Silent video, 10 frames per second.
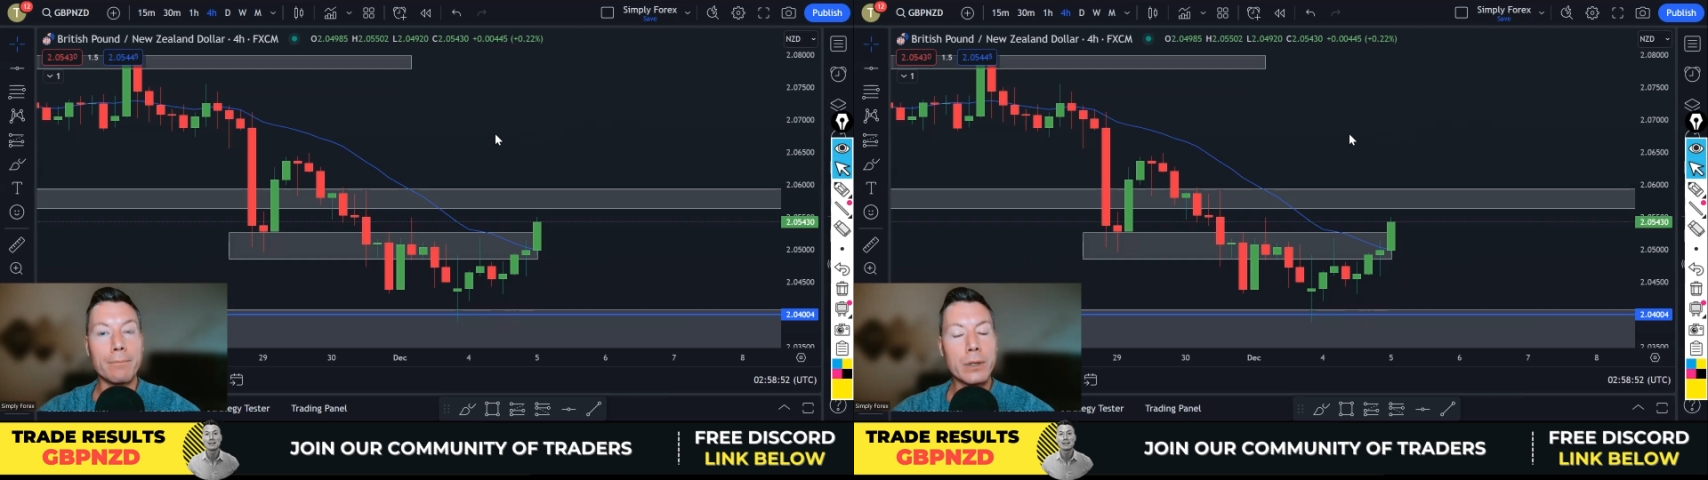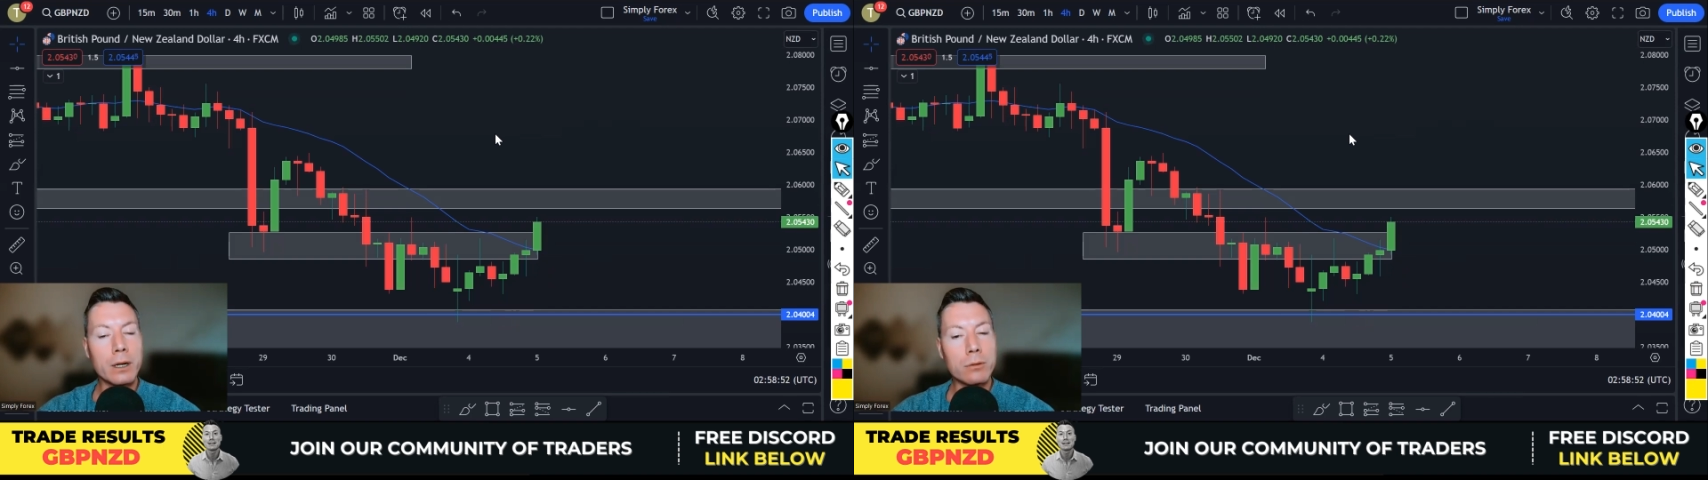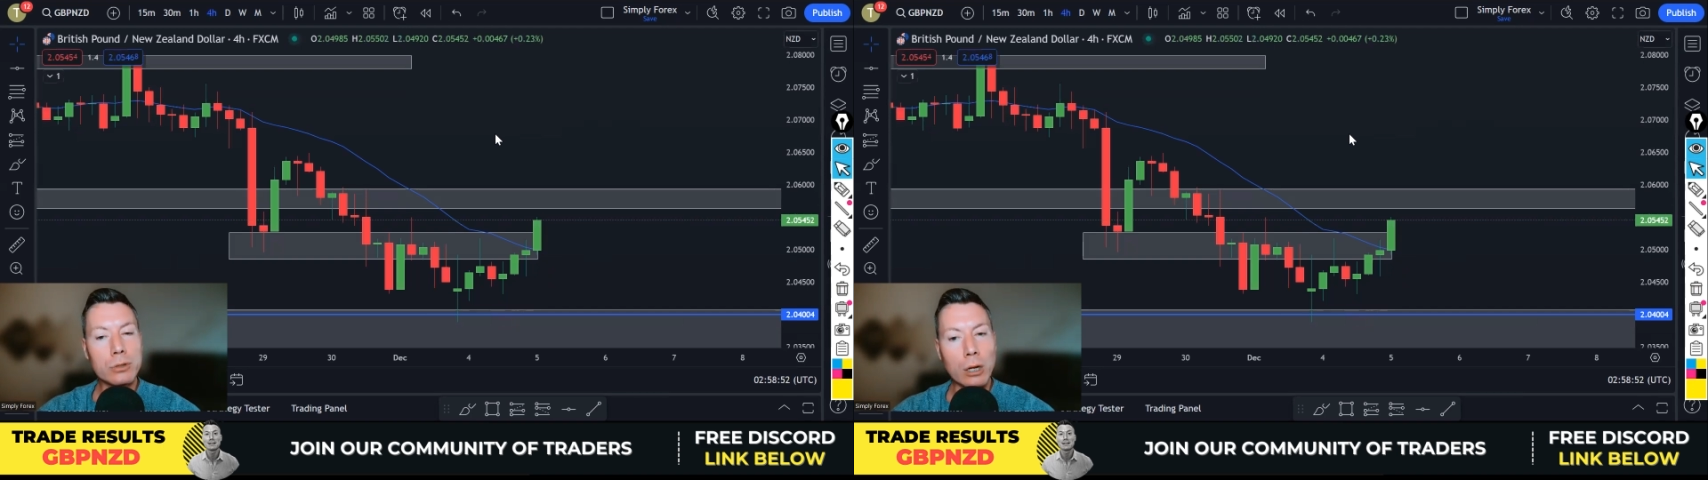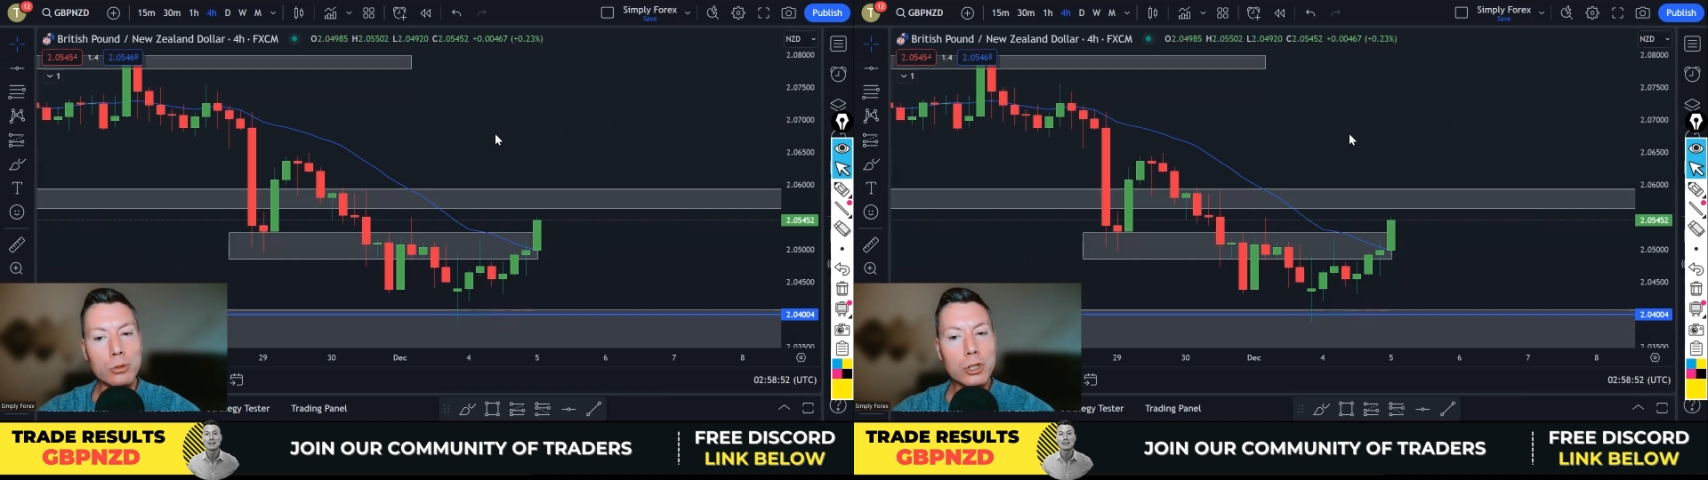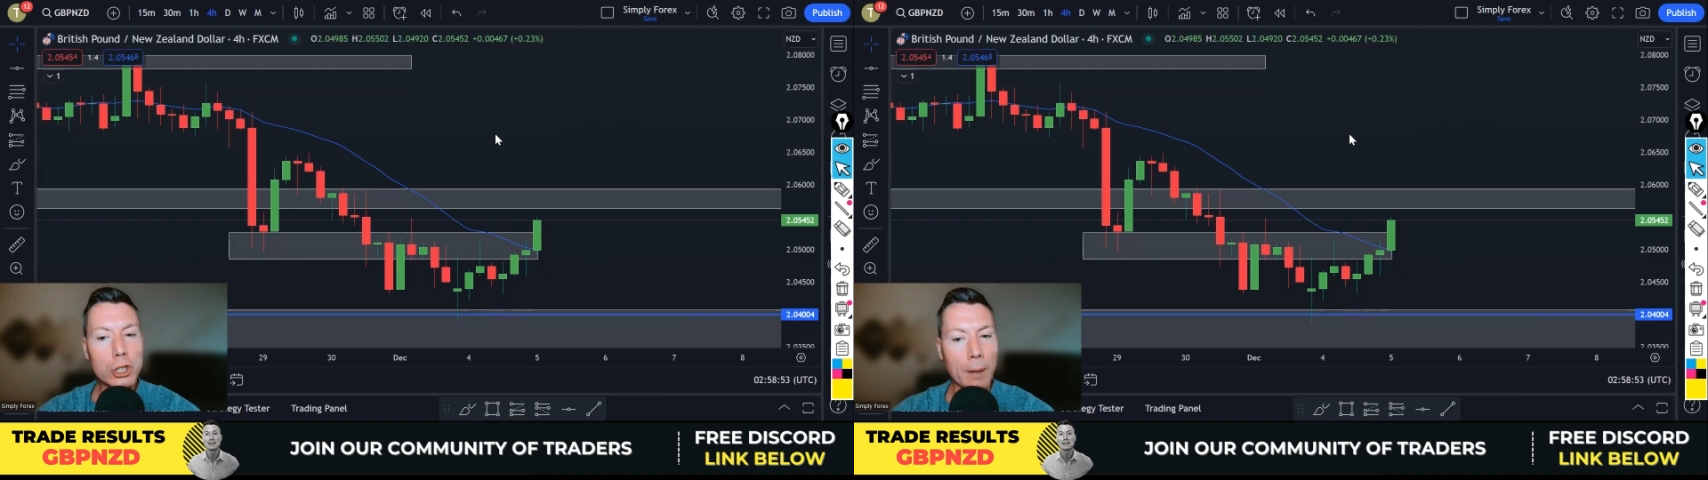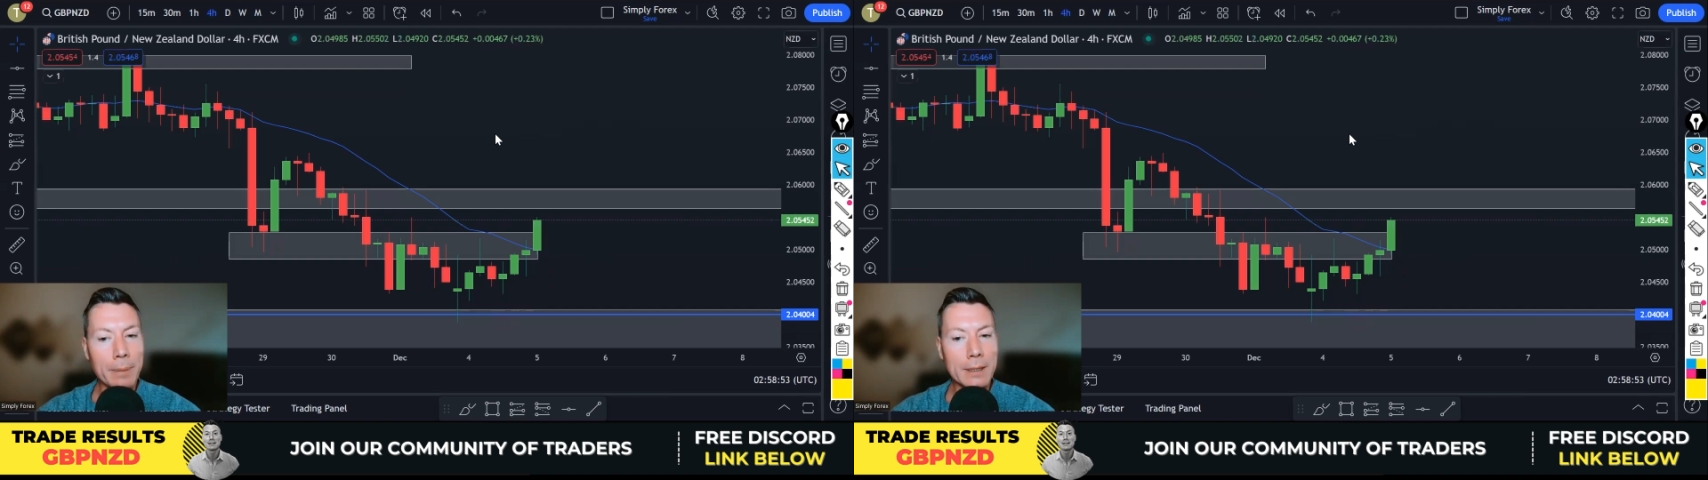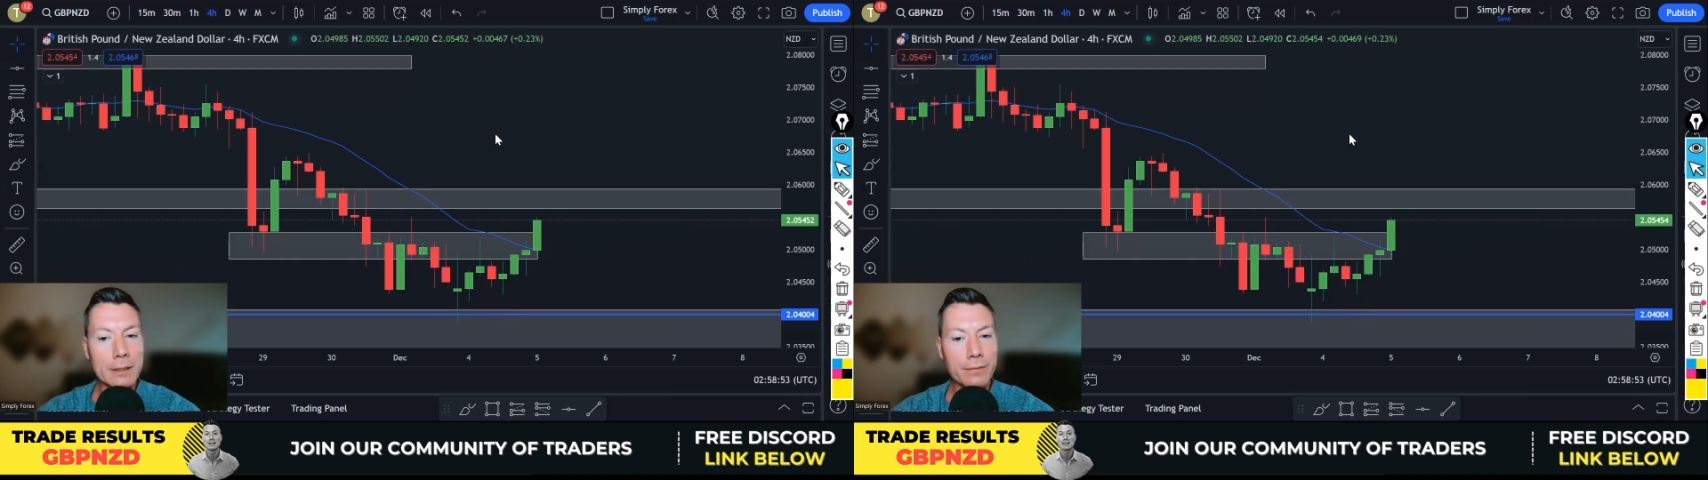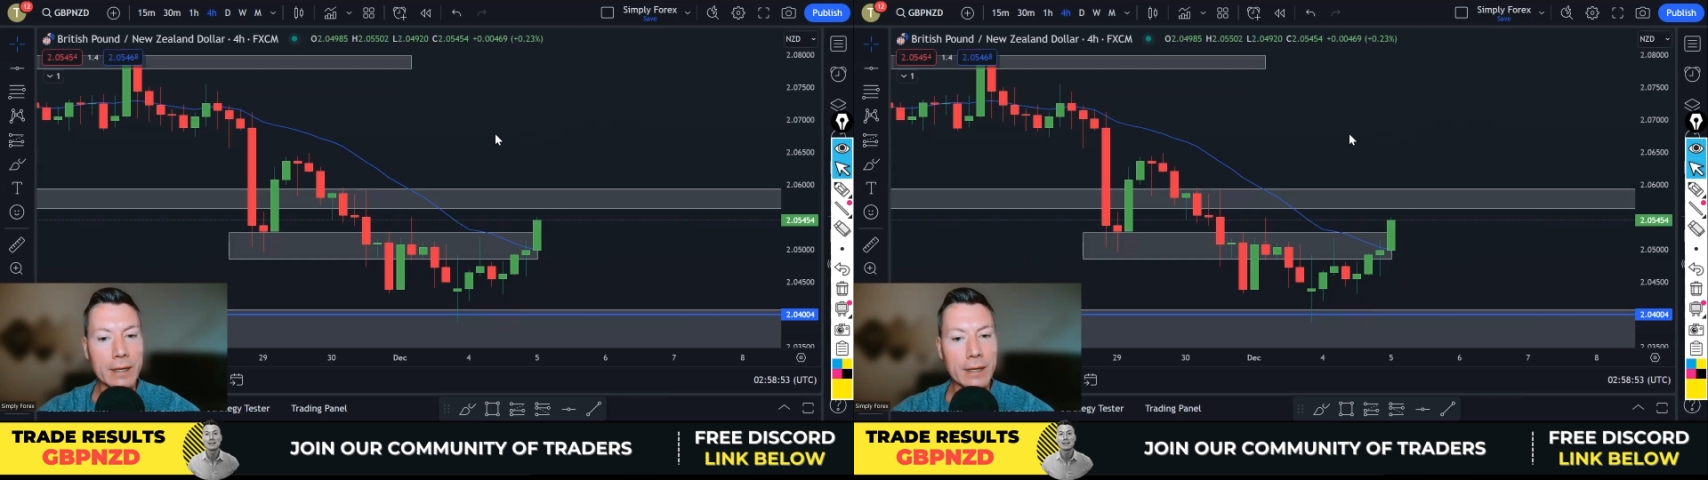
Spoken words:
You know, don't jump into